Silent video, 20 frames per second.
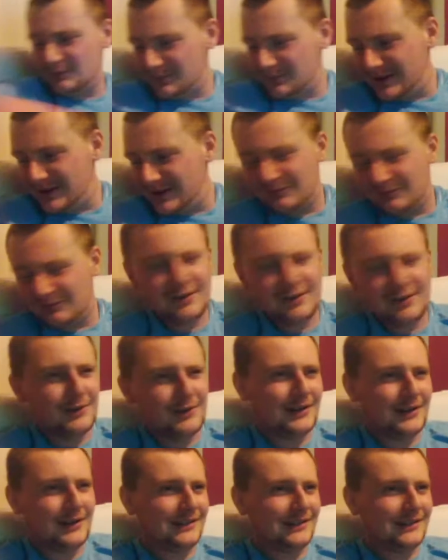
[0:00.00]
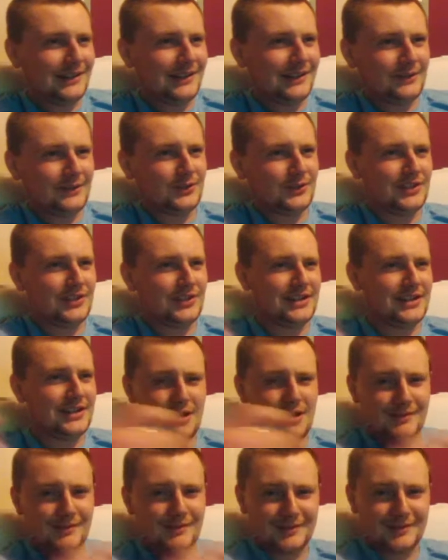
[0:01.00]
me for you. I'll just see your
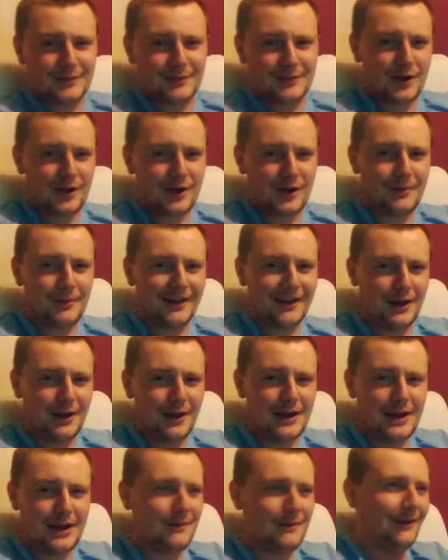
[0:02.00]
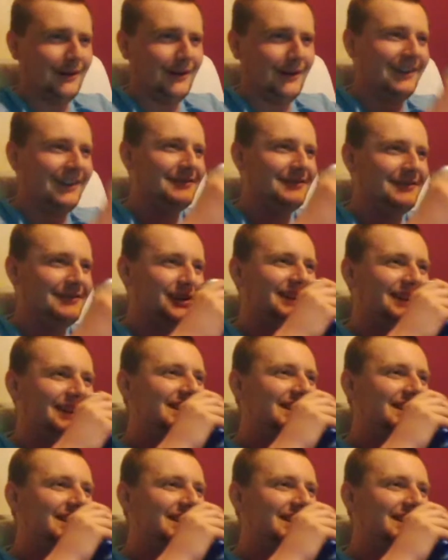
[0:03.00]
comments. I'm not commenting anymore. But